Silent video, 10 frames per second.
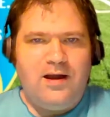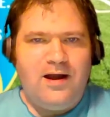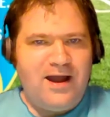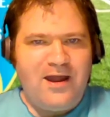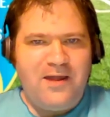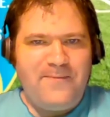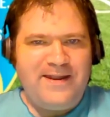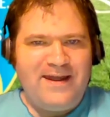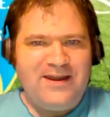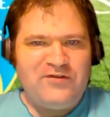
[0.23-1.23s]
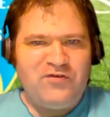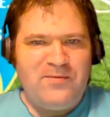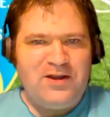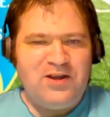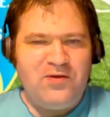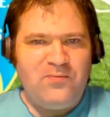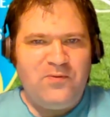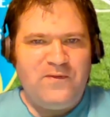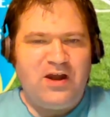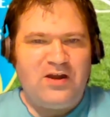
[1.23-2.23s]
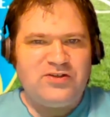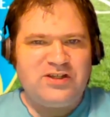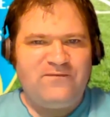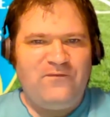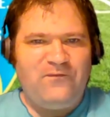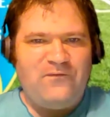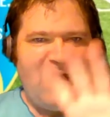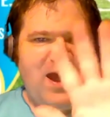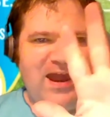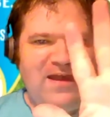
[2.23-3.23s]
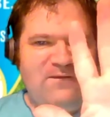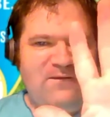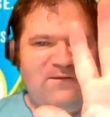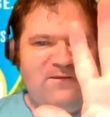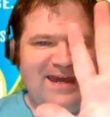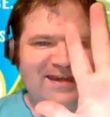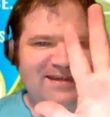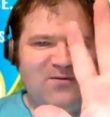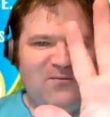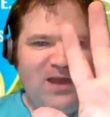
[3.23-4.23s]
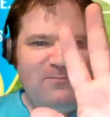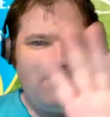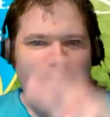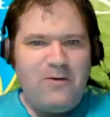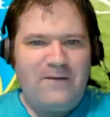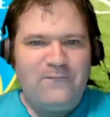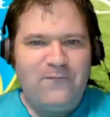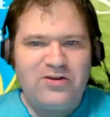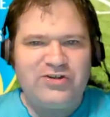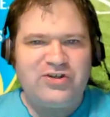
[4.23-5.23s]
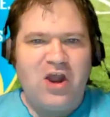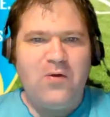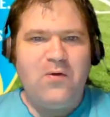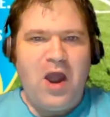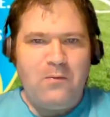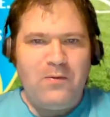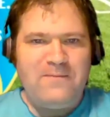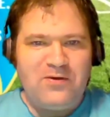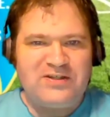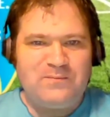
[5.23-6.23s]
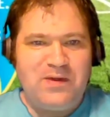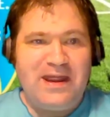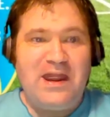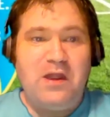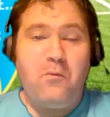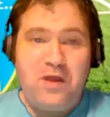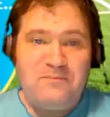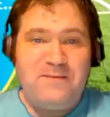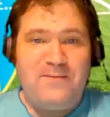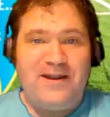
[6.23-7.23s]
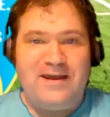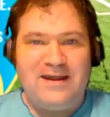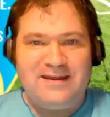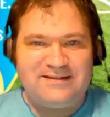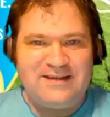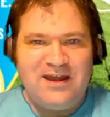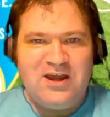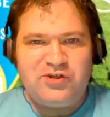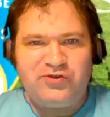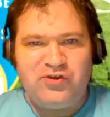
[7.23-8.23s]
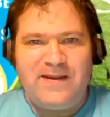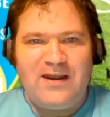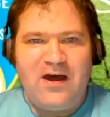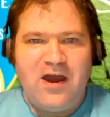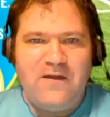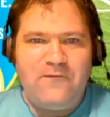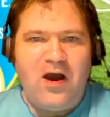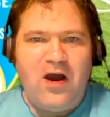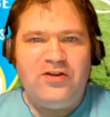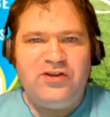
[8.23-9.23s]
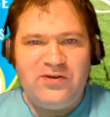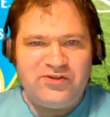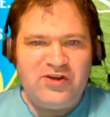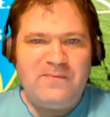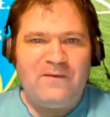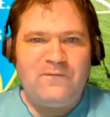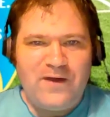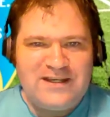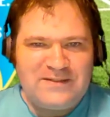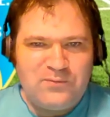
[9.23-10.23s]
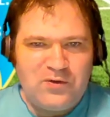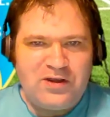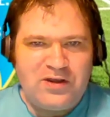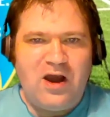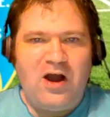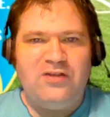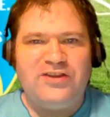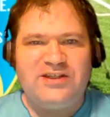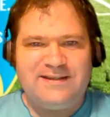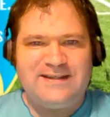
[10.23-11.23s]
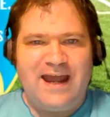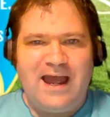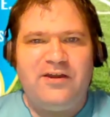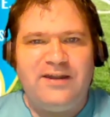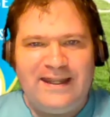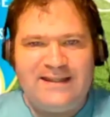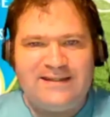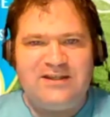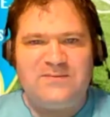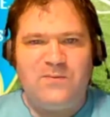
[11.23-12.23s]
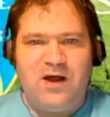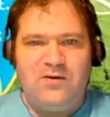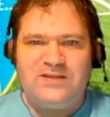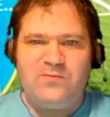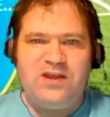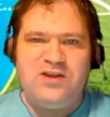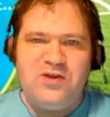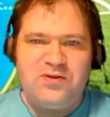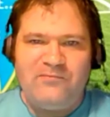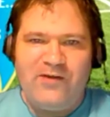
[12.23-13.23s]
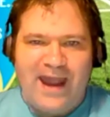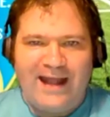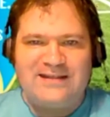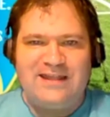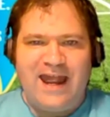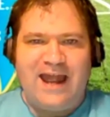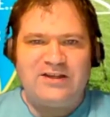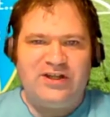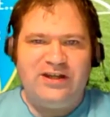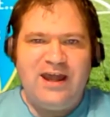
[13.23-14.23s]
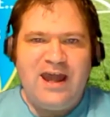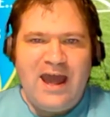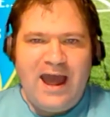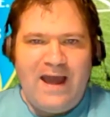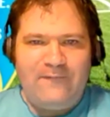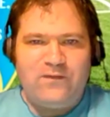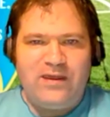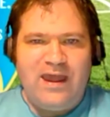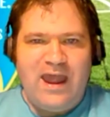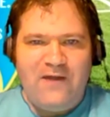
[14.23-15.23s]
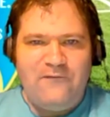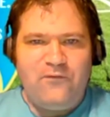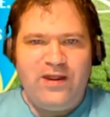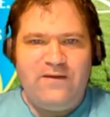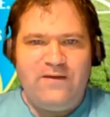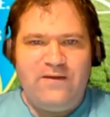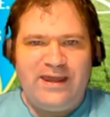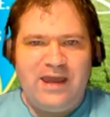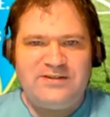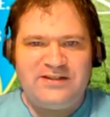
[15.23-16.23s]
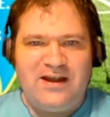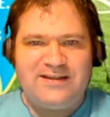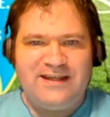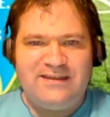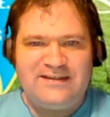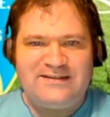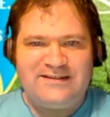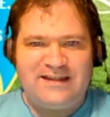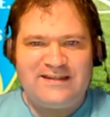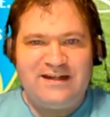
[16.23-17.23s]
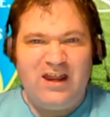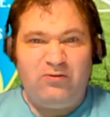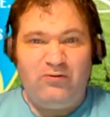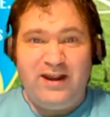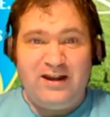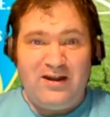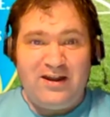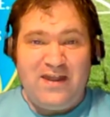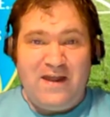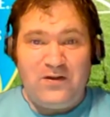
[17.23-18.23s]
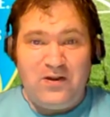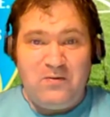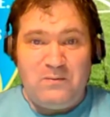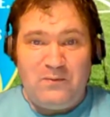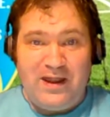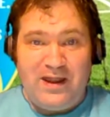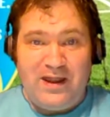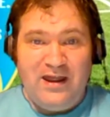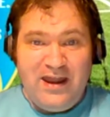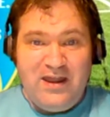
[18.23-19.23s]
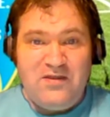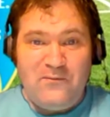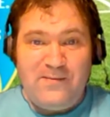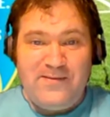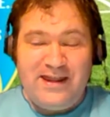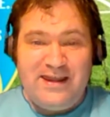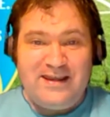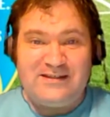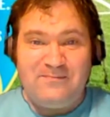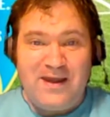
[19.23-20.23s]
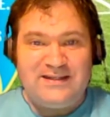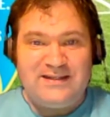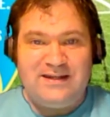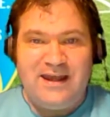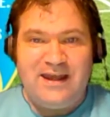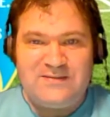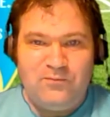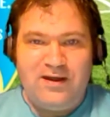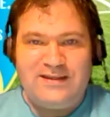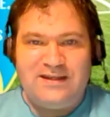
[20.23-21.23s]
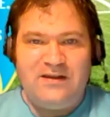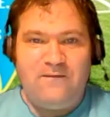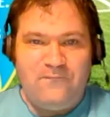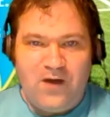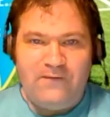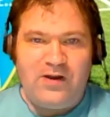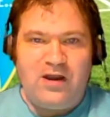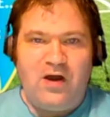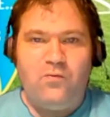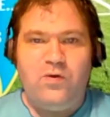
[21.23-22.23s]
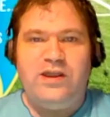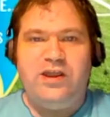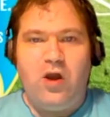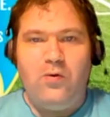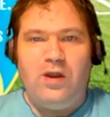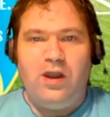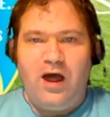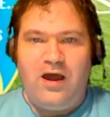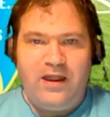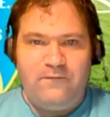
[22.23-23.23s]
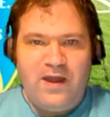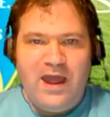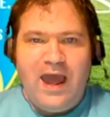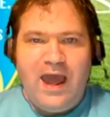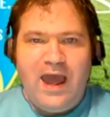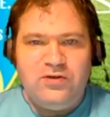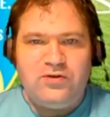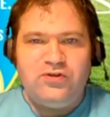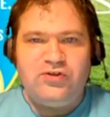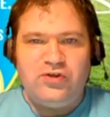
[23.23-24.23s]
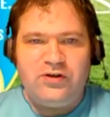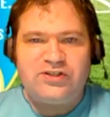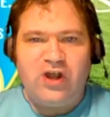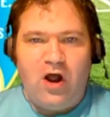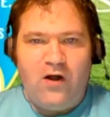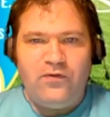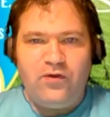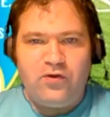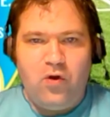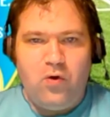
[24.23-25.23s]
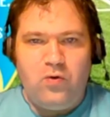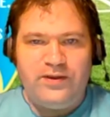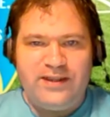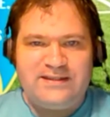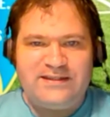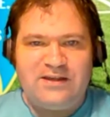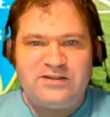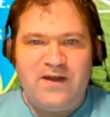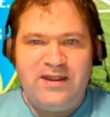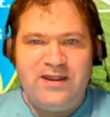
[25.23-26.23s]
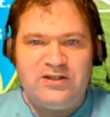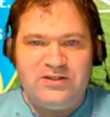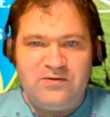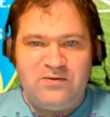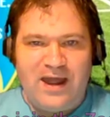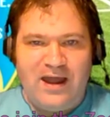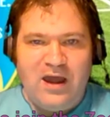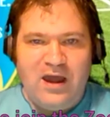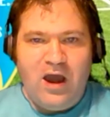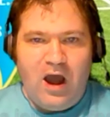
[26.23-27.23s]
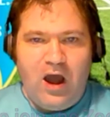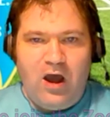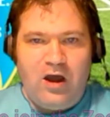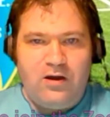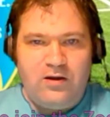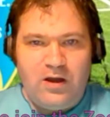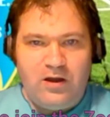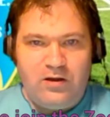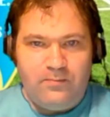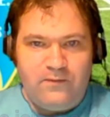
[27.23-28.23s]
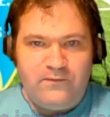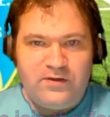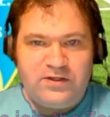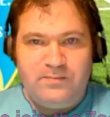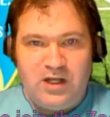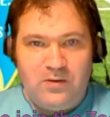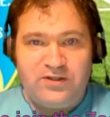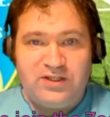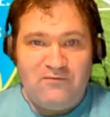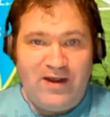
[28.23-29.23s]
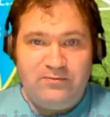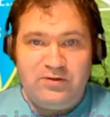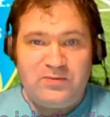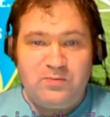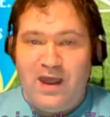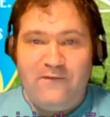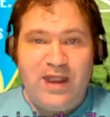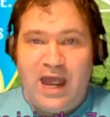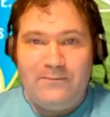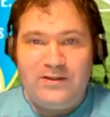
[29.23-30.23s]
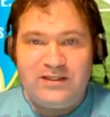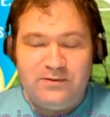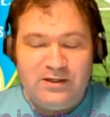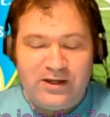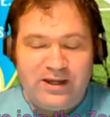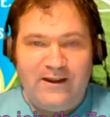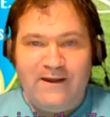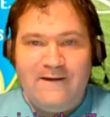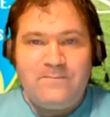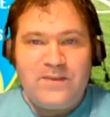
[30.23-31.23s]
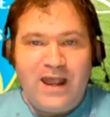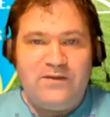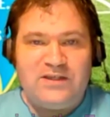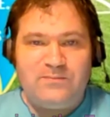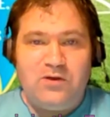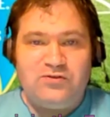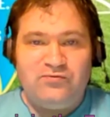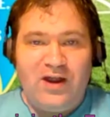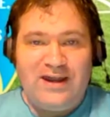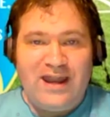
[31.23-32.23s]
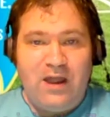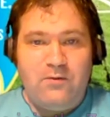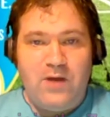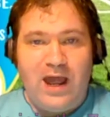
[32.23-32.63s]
Hi, I'm Ben Ellis, reminding you that we've got just 5 days to wait before our first show. Oh, it must be with me, Ben Ellis, streaming live on YouTube, on Facebook, on Twitter, and on LinkedIn as well. It's where you can react to the action after every Villa game starting this Saturday. 3 o'clock in the afternoon, we're playing in the Premier League. It's amazing against Brighton. 5 o'clock, we go live, and you can join us on the call. The details of how you can do that are above us, below us, around us, wherever you happen to be looking at this post right now.